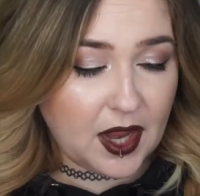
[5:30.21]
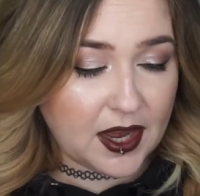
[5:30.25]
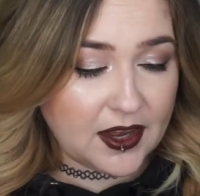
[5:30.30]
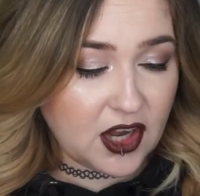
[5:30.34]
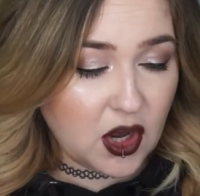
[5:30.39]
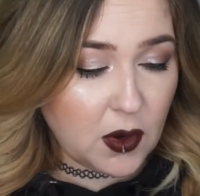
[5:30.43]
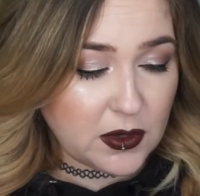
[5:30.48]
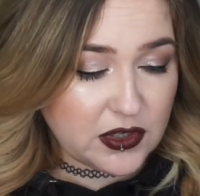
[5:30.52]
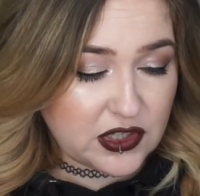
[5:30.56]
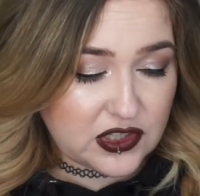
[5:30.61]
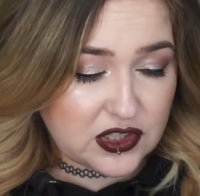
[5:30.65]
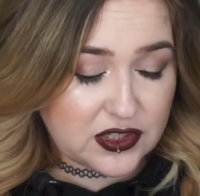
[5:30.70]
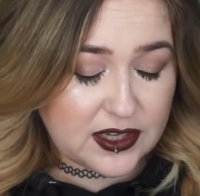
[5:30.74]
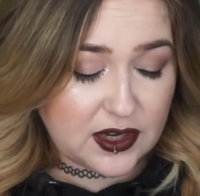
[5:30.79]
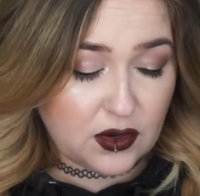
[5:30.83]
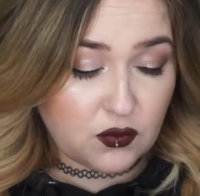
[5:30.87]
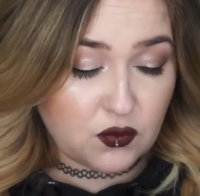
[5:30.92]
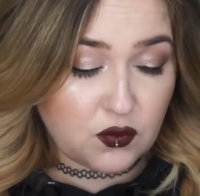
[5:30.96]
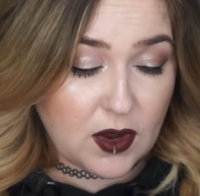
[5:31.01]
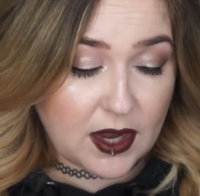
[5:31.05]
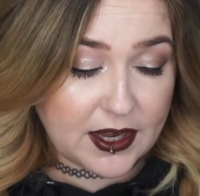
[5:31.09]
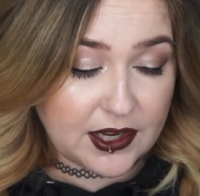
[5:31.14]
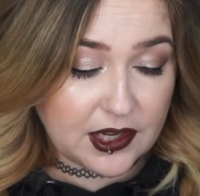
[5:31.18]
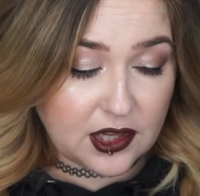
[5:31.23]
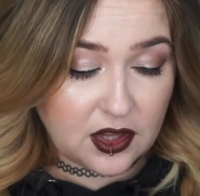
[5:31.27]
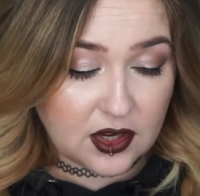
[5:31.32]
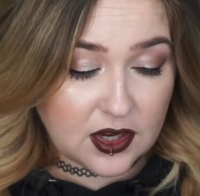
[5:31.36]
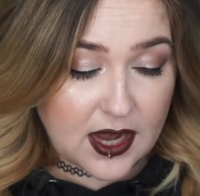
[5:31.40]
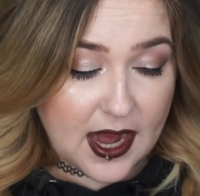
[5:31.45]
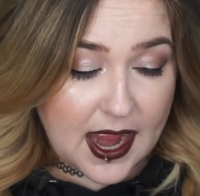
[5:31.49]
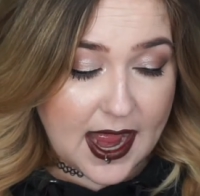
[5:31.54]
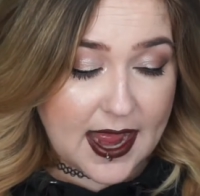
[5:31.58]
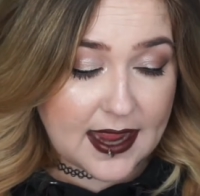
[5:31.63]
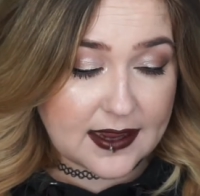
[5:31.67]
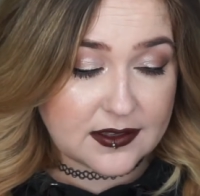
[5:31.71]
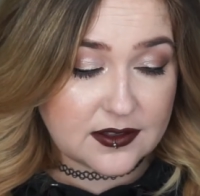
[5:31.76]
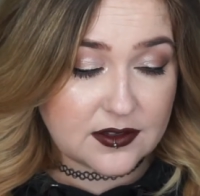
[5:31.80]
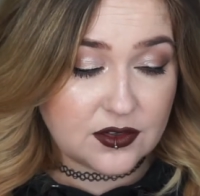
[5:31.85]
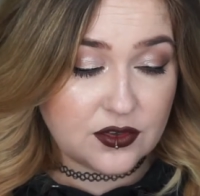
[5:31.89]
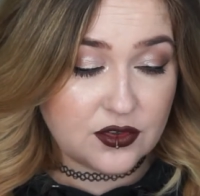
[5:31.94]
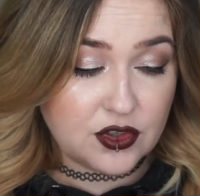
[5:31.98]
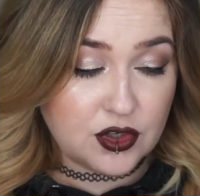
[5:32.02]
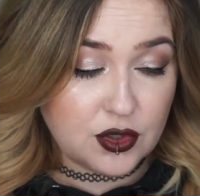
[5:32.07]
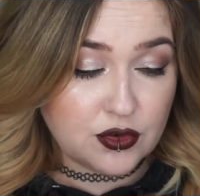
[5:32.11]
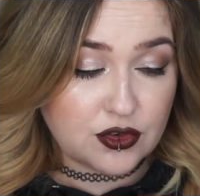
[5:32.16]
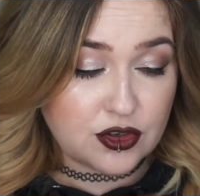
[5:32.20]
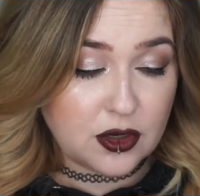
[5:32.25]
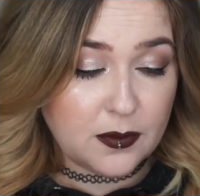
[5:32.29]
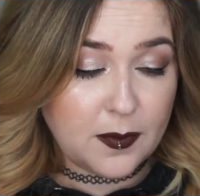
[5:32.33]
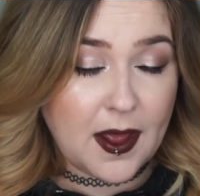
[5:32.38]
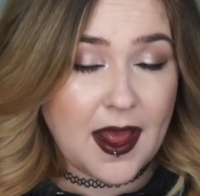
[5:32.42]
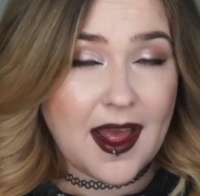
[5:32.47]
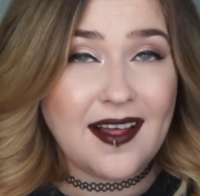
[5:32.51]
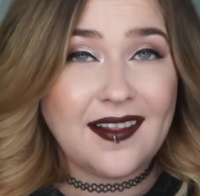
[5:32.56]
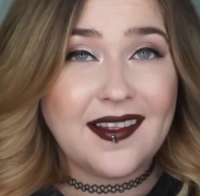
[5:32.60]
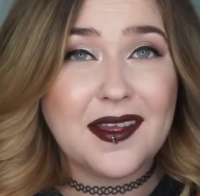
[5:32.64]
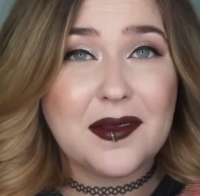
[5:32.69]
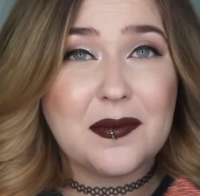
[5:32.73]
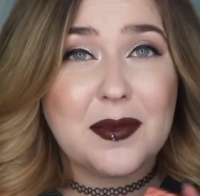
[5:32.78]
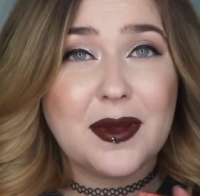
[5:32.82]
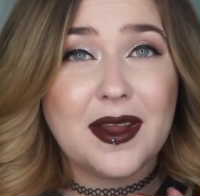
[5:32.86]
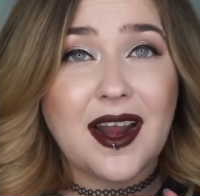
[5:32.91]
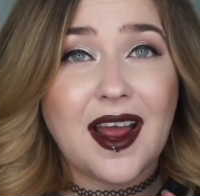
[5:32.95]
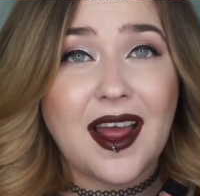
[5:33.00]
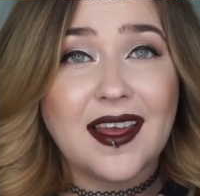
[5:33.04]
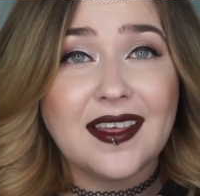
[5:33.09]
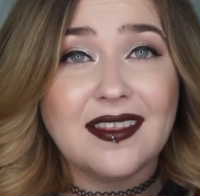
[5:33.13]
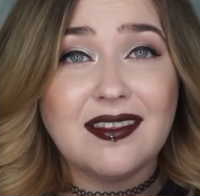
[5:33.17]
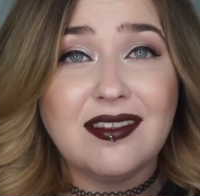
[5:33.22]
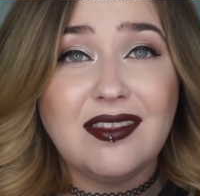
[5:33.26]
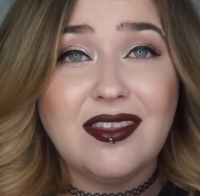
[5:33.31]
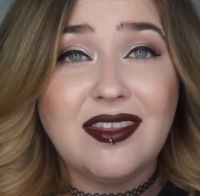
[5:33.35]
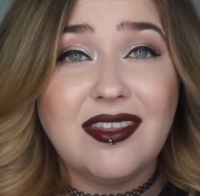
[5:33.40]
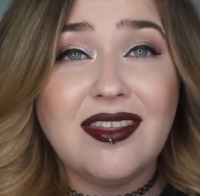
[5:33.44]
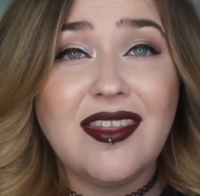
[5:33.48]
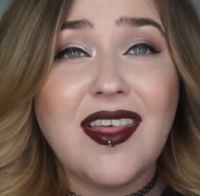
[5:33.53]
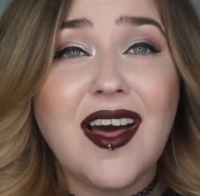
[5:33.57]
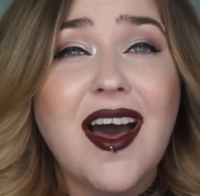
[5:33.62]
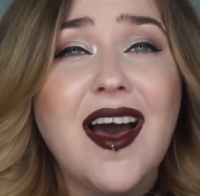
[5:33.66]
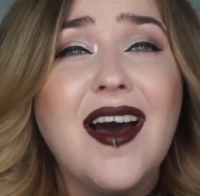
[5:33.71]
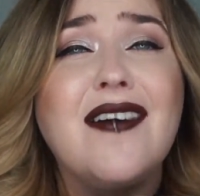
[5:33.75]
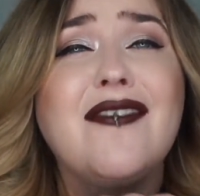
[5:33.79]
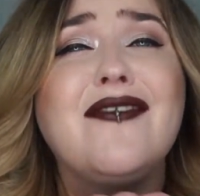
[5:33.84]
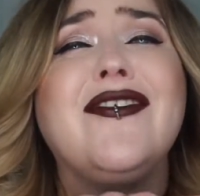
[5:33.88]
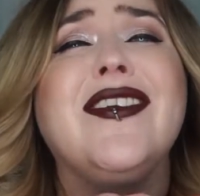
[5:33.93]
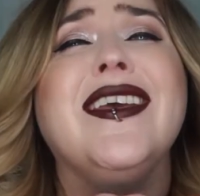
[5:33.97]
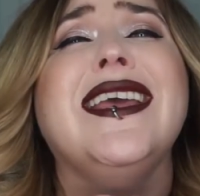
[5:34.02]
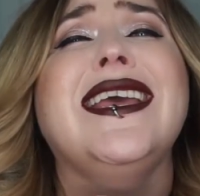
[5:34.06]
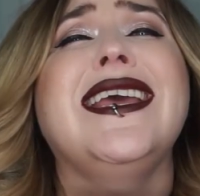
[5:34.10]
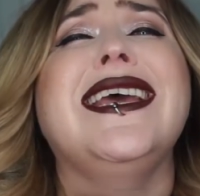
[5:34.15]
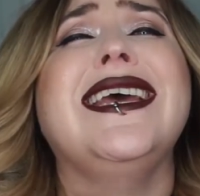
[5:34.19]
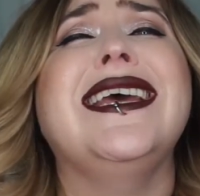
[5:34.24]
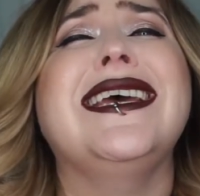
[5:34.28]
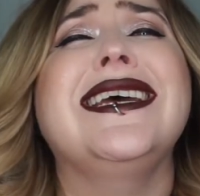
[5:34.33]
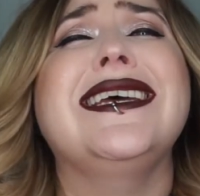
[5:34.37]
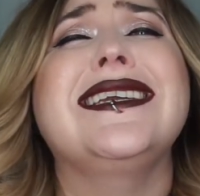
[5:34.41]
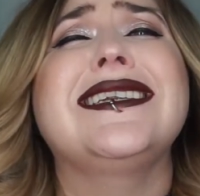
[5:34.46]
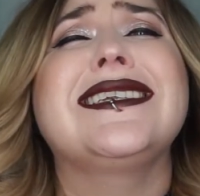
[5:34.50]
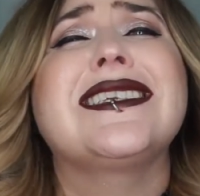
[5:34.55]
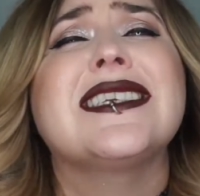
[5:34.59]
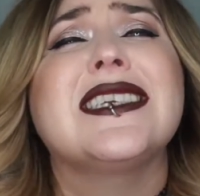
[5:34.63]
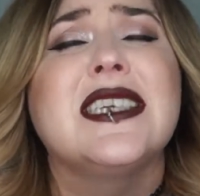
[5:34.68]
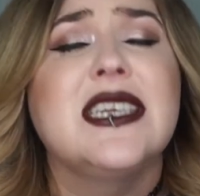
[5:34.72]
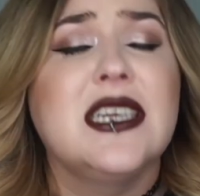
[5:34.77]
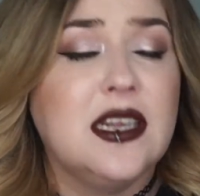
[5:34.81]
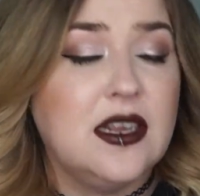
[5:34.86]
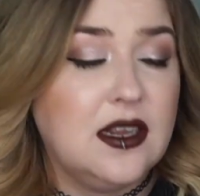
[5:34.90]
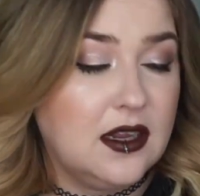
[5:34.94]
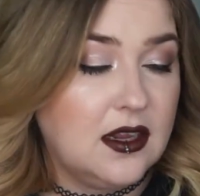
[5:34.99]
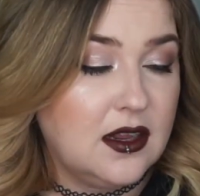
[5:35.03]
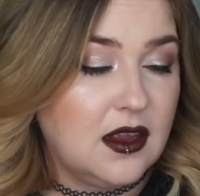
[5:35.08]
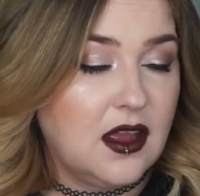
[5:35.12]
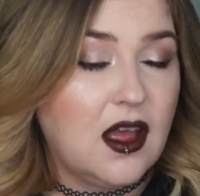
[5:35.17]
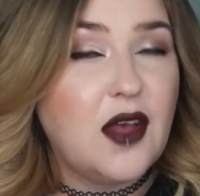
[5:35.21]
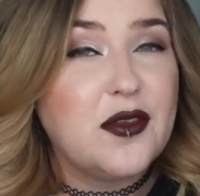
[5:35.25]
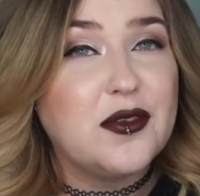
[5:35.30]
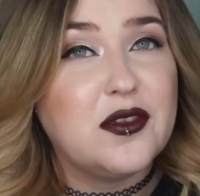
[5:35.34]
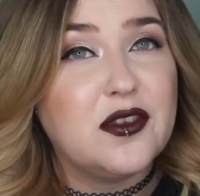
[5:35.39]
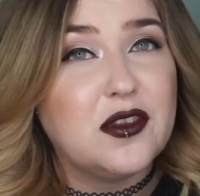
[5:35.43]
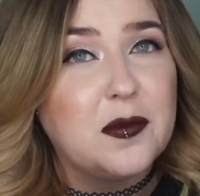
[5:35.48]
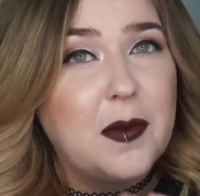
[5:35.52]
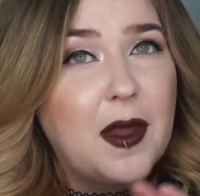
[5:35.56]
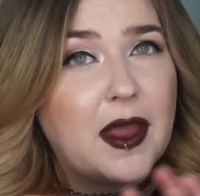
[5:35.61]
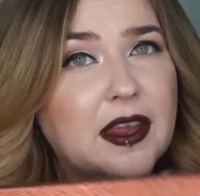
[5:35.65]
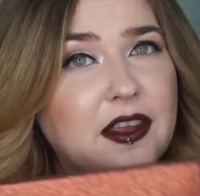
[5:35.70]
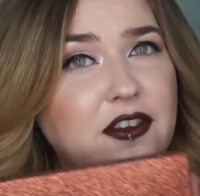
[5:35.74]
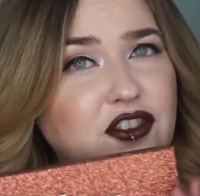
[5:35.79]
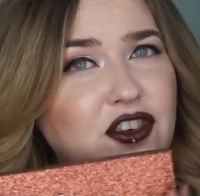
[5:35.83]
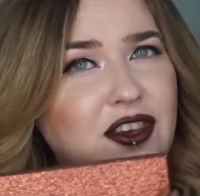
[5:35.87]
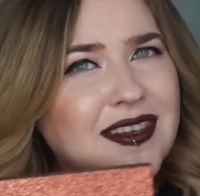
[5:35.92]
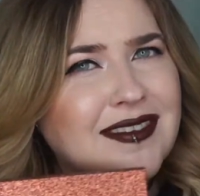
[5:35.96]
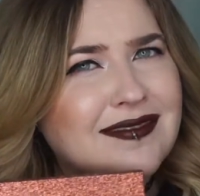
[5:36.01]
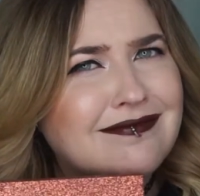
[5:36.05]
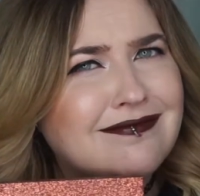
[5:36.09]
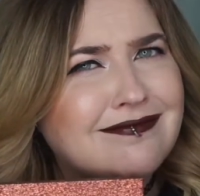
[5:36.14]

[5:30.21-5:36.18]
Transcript: I know it's just like a regular ass neutral palette, but I love it. So this packaging,